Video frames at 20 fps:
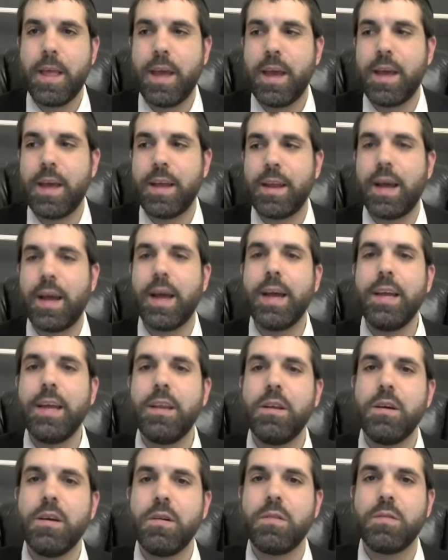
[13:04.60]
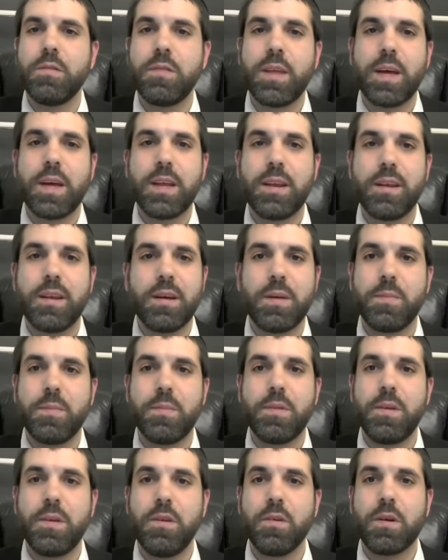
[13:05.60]
And I know that
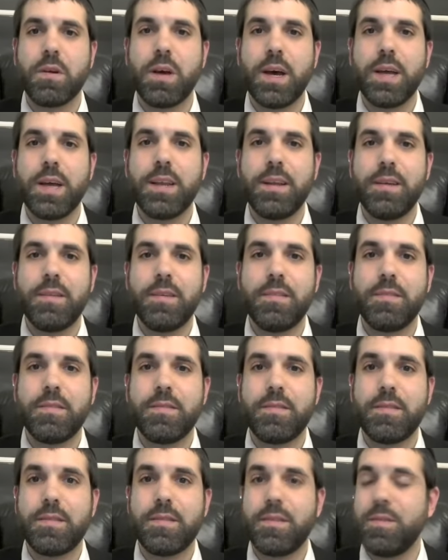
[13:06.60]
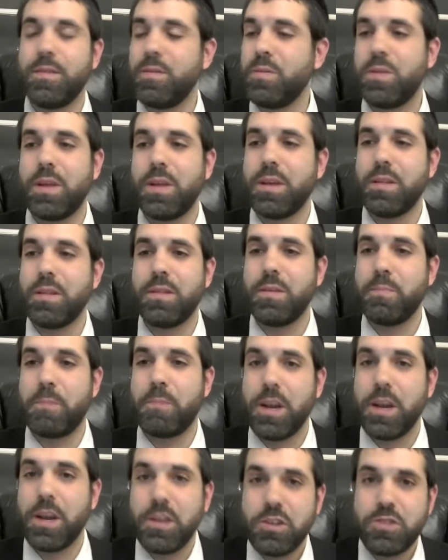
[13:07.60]
um, your God is, the, the
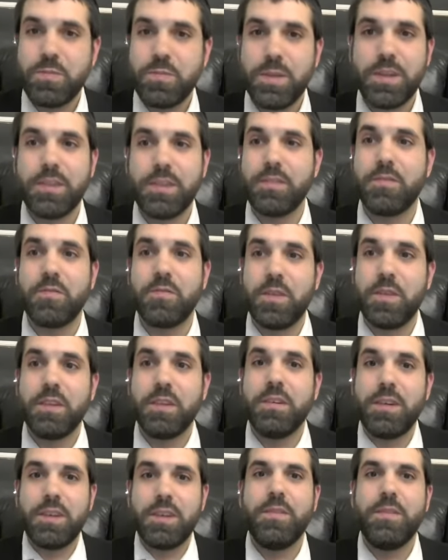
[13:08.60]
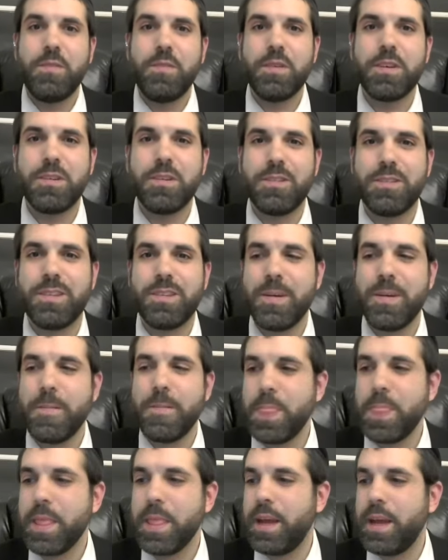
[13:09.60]
punishment is very difficult.
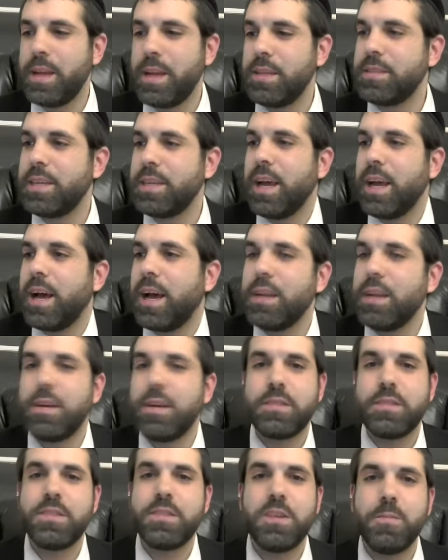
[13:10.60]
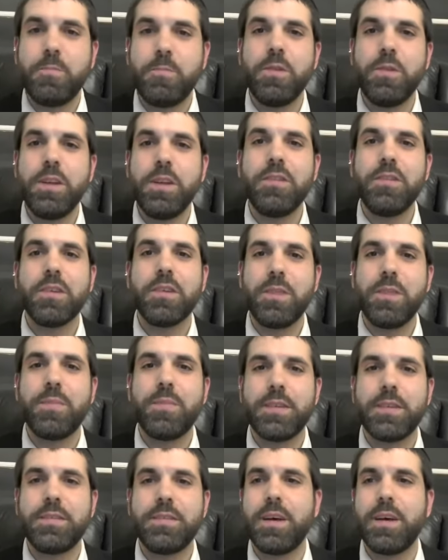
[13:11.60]
And he's saying, I know at some point you're going to
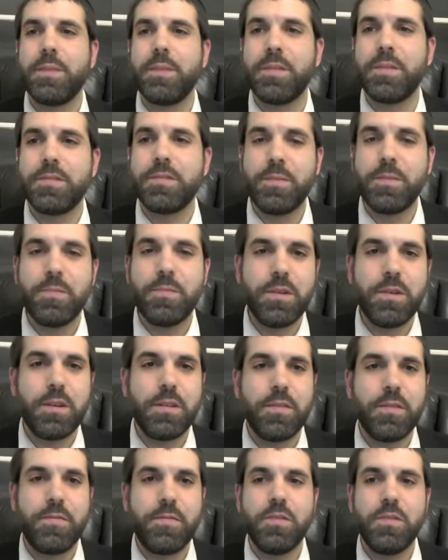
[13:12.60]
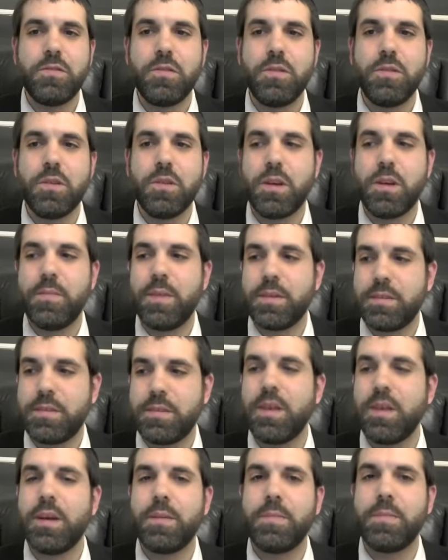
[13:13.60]
mess up. At some point in the future, you're going to mess
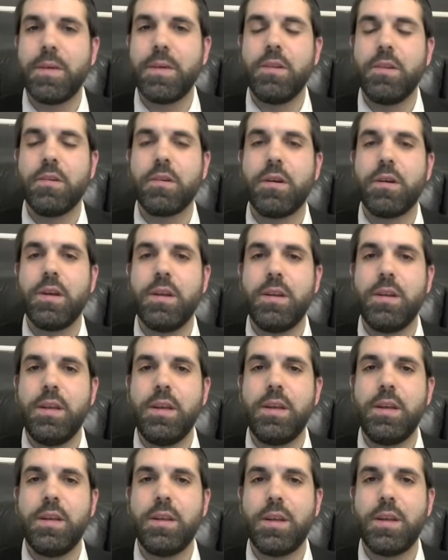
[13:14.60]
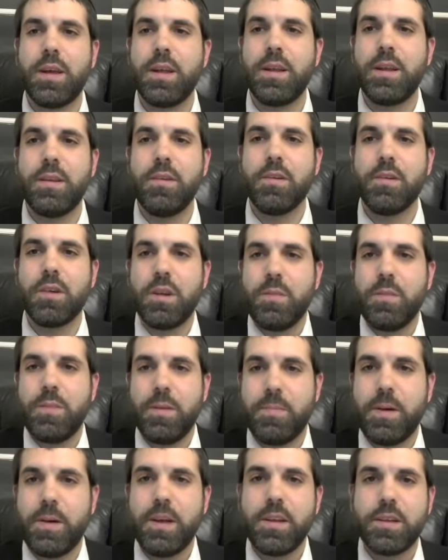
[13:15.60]
up and you're going to need and you're going to
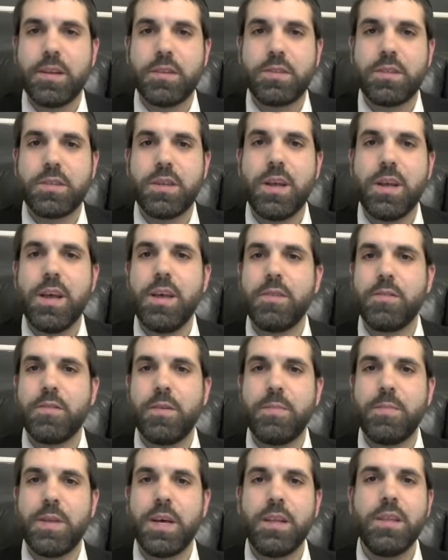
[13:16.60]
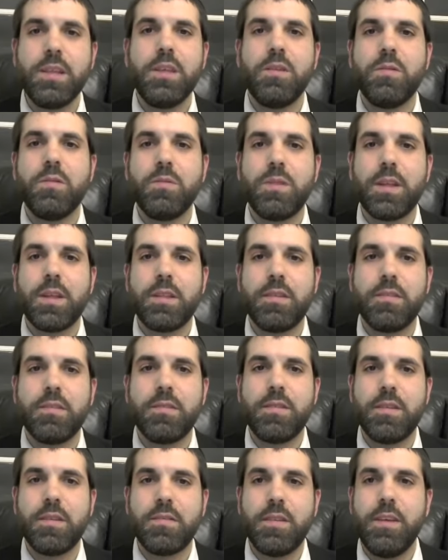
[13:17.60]
be punished. So I'm telling you that this,
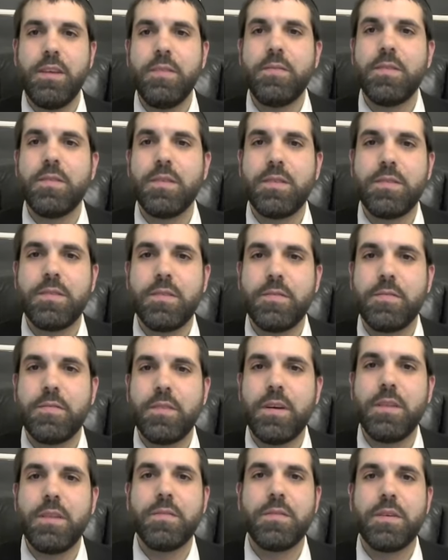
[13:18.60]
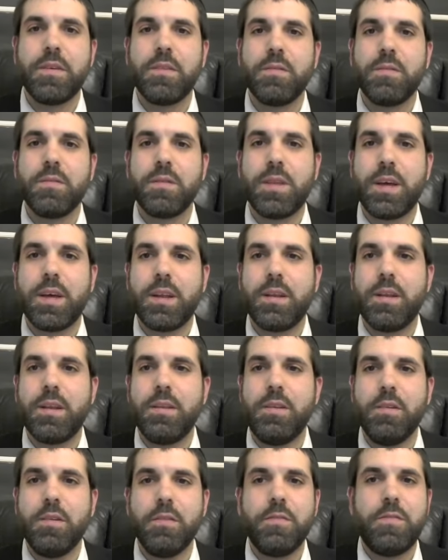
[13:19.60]
this evil is in front of you, that
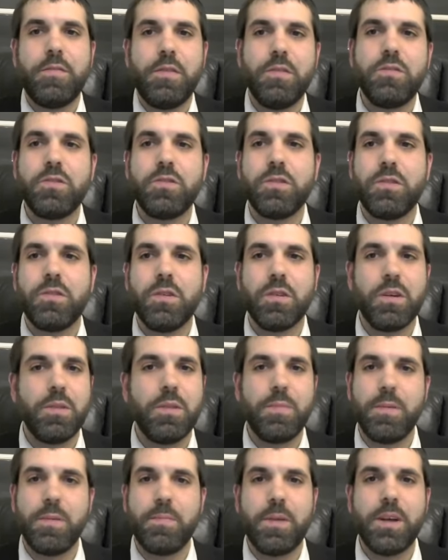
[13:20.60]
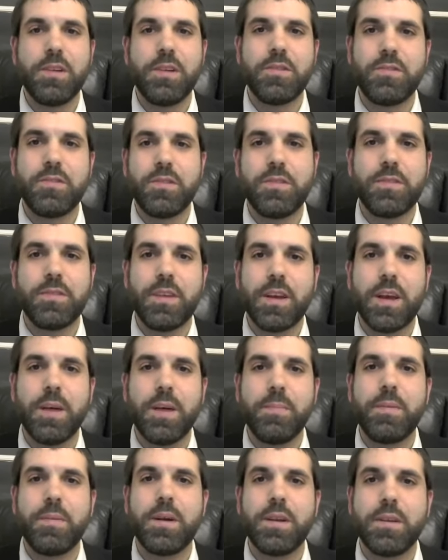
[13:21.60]
in your future, you're going to be punished just like
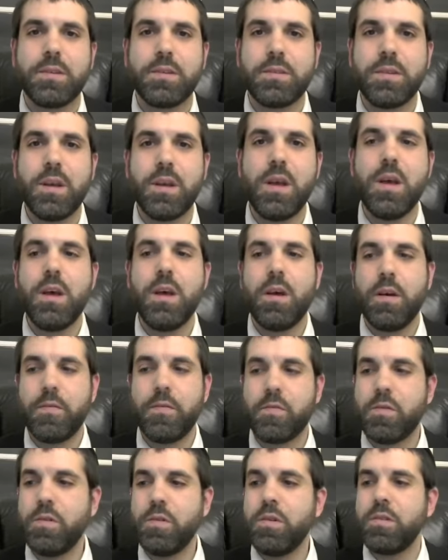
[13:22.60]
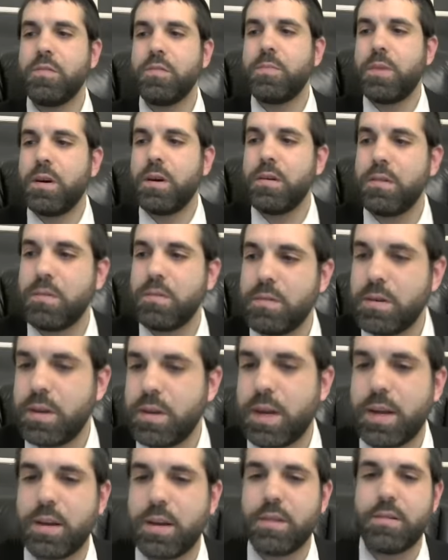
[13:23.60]
I'm punished. Of course, Paro,
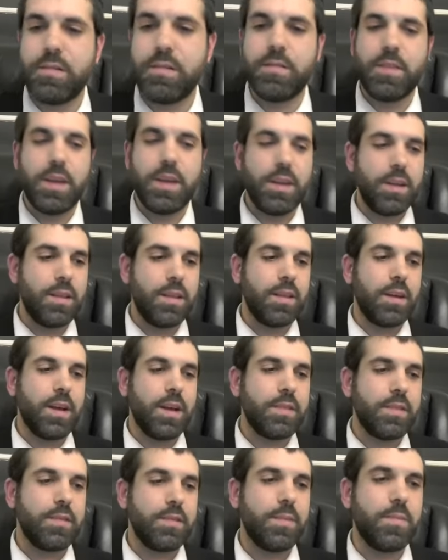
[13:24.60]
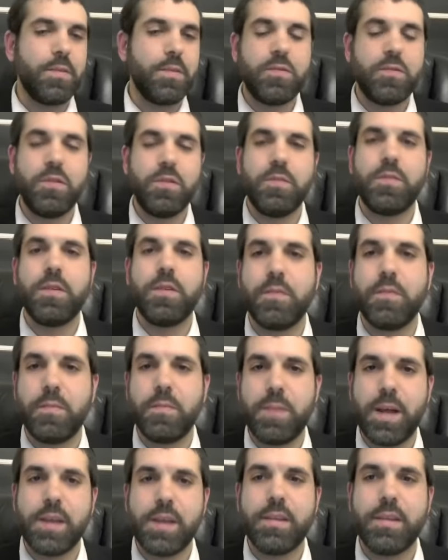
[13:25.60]
not understanding the concept of tshuva, of
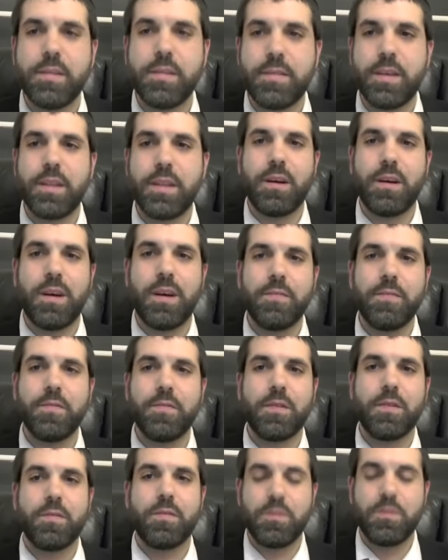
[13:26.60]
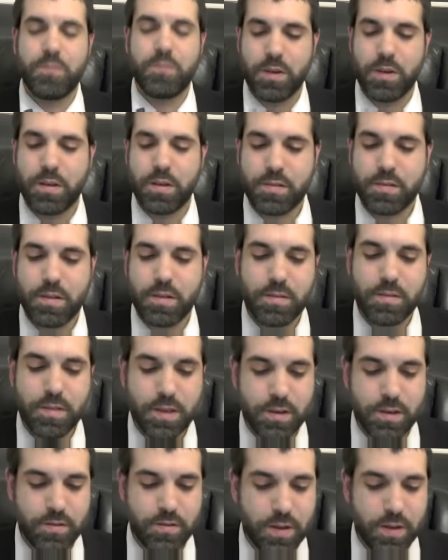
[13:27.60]
repentance, and the offerings which bring us close
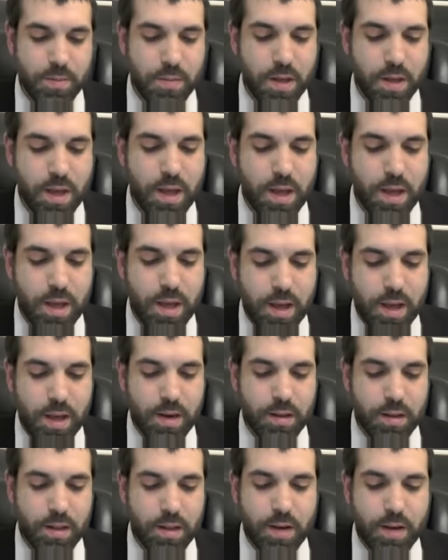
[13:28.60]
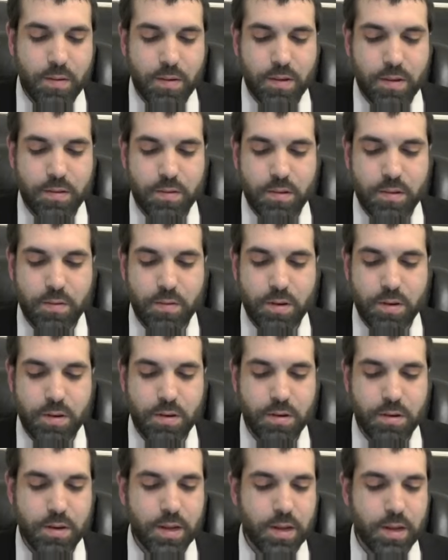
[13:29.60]
to Hashem and allow us to
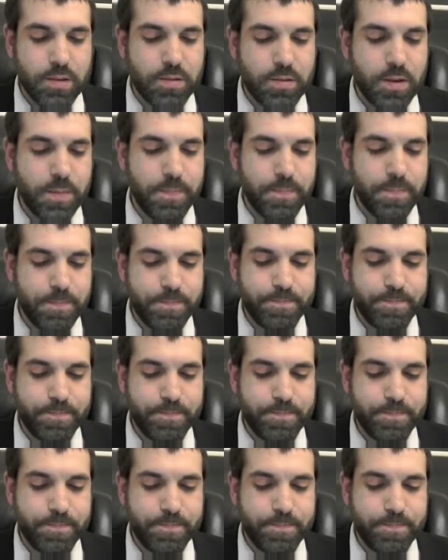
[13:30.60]
return to Hashem.